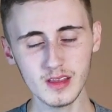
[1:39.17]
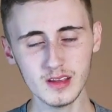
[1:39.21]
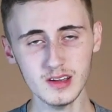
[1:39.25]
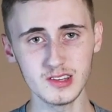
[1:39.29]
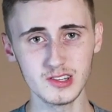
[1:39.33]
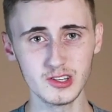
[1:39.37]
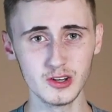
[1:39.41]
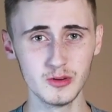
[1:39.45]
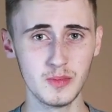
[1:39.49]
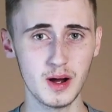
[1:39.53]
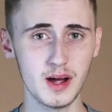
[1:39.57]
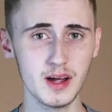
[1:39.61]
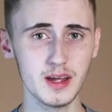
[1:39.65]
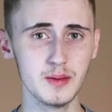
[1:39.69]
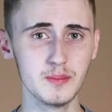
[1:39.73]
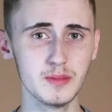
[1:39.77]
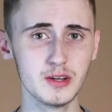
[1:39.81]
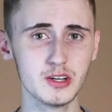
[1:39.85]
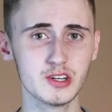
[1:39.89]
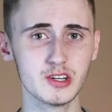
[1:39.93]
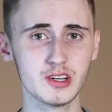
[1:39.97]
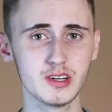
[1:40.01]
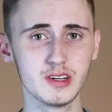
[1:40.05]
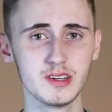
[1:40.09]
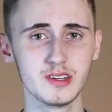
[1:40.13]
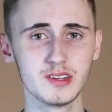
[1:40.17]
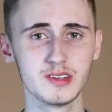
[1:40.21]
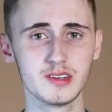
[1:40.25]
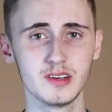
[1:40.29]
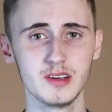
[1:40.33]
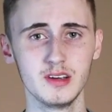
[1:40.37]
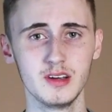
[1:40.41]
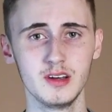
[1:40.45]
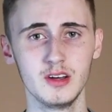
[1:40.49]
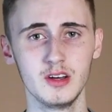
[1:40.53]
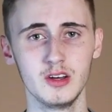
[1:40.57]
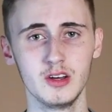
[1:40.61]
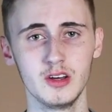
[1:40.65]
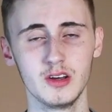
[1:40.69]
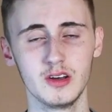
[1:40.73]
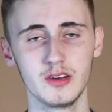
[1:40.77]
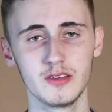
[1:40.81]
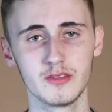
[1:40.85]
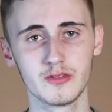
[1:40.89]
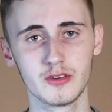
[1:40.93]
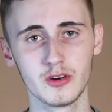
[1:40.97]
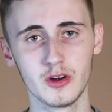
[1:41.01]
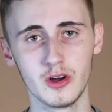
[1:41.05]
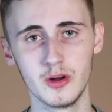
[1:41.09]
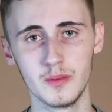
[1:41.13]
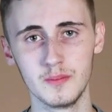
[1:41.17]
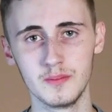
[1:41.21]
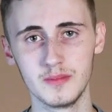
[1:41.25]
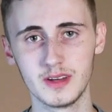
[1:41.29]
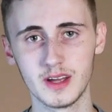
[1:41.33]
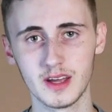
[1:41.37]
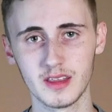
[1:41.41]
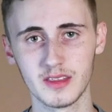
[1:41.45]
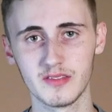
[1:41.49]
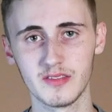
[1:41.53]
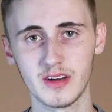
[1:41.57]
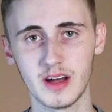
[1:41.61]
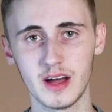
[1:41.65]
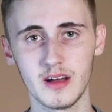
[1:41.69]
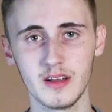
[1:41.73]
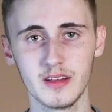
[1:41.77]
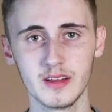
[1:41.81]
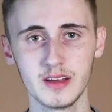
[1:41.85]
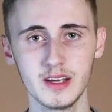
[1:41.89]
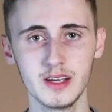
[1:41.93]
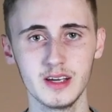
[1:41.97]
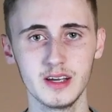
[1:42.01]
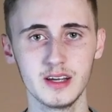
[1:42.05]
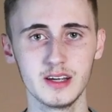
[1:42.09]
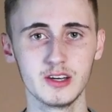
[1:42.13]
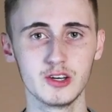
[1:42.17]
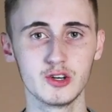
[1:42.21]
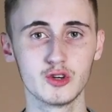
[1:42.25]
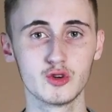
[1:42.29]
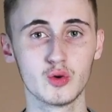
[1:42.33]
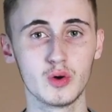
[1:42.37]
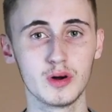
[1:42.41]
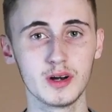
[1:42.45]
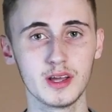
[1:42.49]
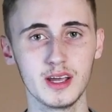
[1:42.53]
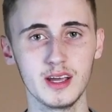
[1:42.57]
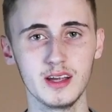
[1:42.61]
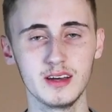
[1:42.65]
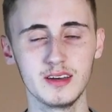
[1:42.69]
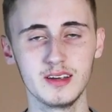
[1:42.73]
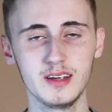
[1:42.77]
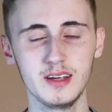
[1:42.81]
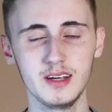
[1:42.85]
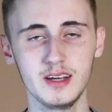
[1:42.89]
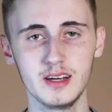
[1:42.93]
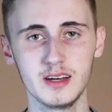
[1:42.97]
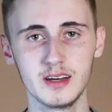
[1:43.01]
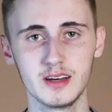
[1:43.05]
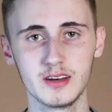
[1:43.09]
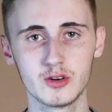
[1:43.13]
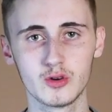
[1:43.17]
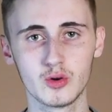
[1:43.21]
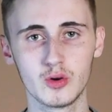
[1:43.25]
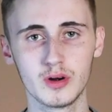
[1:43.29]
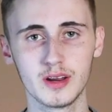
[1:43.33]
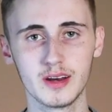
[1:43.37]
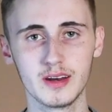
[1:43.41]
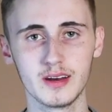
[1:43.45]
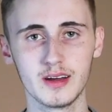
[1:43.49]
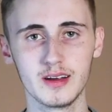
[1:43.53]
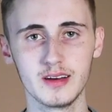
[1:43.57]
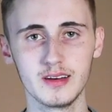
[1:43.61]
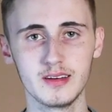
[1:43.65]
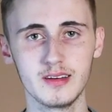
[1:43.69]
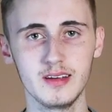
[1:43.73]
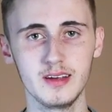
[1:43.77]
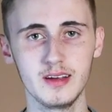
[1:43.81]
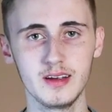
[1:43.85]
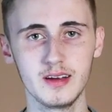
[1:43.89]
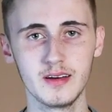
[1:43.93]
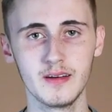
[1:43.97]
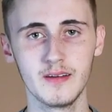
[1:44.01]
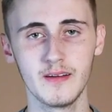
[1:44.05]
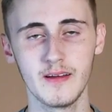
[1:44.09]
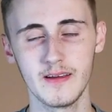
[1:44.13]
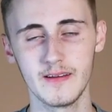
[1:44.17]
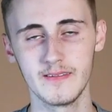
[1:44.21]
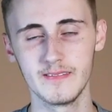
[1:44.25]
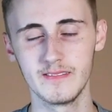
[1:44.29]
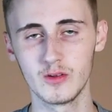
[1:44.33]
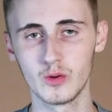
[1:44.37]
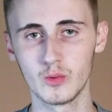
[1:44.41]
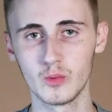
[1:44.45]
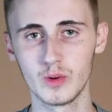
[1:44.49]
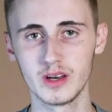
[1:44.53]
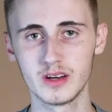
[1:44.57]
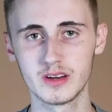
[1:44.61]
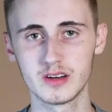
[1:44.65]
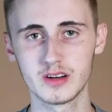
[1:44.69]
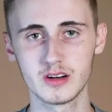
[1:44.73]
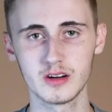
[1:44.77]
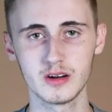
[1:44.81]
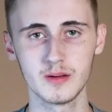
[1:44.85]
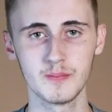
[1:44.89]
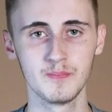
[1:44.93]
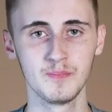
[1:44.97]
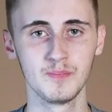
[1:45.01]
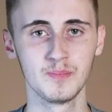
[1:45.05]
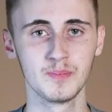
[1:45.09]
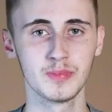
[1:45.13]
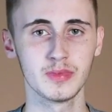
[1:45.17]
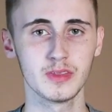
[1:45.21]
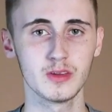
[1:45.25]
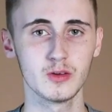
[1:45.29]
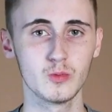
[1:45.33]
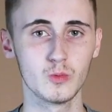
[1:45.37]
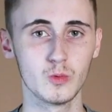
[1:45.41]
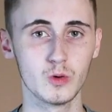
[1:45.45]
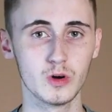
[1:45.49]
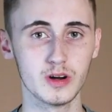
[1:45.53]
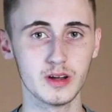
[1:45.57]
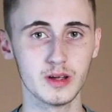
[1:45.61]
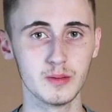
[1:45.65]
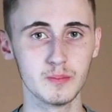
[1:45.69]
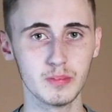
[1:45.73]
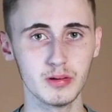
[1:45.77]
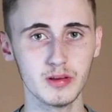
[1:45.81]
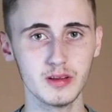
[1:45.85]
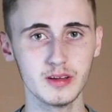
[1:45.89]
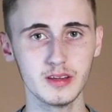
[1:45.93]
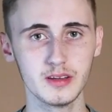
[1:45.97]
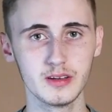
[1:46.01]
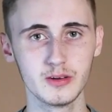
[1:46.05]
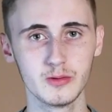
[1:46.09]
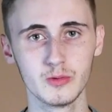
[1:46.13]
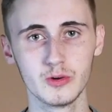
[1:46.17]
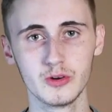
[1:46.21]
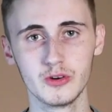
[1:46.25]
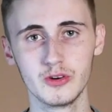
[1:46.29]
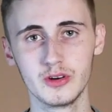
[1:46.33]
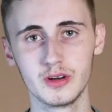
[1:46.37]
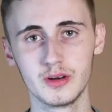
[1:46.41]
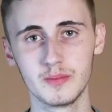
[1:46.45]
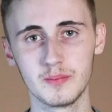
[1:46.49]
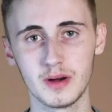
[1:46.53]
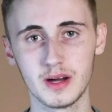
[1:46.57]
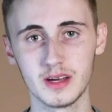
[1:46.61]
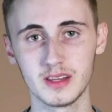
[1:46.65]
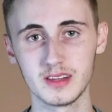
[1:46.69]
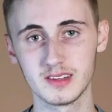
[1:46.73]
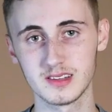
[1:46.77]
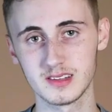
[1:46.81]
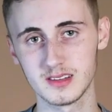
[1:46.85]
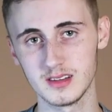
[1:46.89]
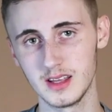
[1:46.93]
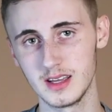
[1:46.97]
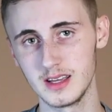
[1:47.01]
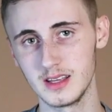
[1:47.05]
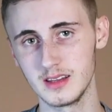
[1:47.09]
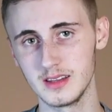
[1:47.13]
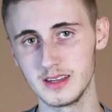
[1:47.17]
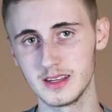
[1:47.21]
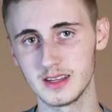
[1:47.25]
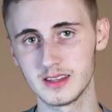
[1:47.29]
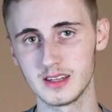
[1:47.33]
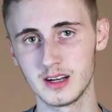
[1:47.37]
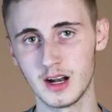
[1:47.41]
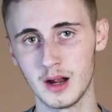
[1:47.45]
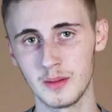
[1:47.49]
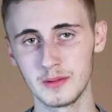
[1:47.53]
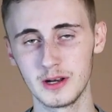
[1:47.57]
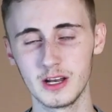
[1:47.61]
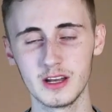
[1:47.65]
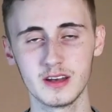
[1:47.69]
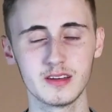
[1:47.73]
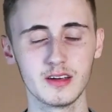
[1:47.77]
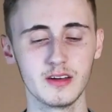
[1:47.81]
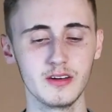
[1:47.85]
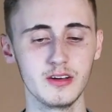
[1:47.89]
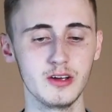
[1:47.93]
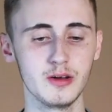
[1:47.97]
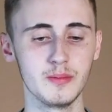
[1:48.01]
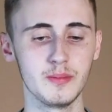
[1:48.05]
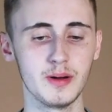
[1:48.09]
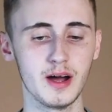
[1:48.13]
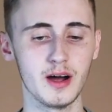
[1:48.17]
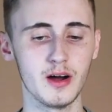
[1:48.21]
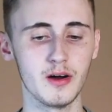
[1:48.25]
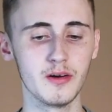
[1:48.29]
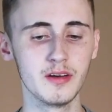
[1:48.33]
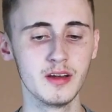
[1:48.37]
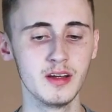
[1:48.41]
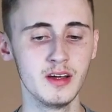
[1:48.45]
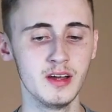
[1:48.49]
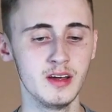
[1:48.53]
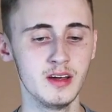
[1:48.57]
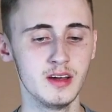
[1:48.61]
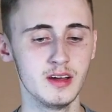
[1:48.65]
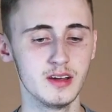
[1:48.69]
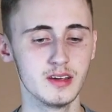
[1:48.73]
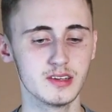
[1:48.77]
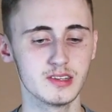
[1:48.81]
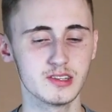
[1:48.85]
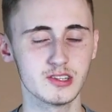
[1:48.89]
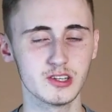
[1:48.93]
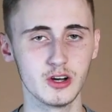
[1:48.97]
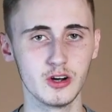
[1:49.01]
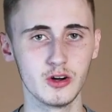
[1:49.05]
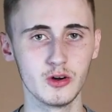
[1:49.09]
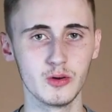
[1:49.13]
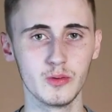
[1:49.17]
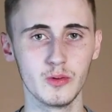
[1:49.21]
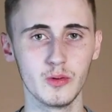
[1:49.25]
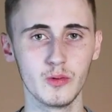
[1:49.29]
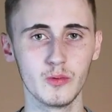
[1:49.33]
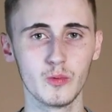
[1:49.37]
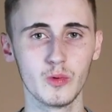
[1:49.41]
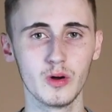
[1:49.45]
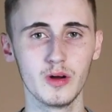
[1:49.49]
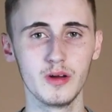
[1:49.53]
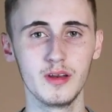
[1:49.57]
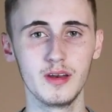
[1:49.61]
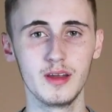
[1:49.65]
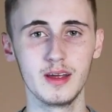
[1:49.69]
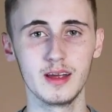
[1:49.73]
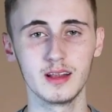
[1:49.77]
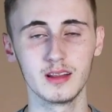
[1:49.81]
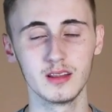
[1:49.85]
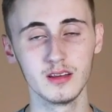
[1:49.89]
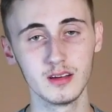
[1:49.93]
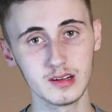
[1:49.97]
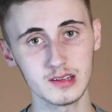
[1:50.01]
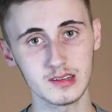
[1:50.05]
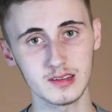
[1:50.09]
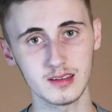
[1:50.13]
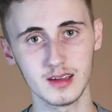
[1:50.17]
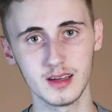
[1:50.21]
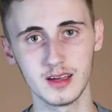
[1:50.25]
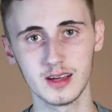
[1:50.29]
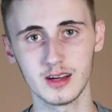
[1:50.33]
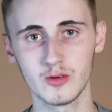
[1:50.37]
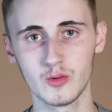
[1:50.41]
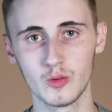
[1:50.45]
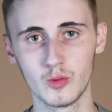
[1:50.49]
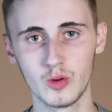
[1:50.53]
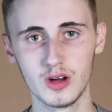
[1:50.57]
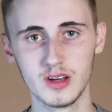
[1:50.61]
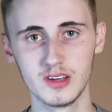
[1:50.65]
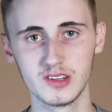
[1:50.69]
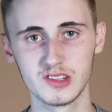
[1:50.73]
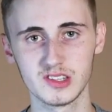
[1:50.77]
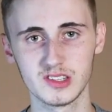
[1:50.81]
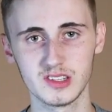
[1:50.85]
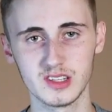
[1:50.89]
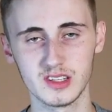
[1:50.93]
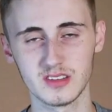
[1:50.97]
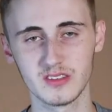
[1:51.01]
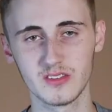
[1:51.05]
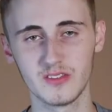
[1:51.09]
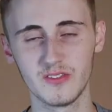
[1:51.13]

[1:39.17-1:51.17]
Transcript: So my images from Death Valley in 2018 and 2019 in the winter were completely ruined by this light leak that I'm going to tell you about. So what it looked like was this